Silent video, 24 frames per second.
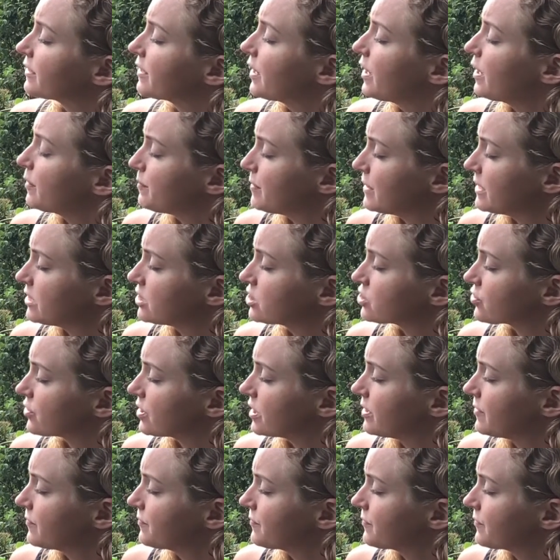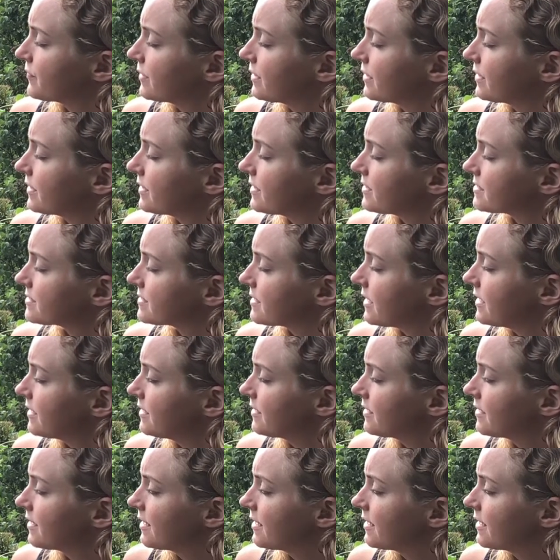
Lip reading: a bee tree, he said,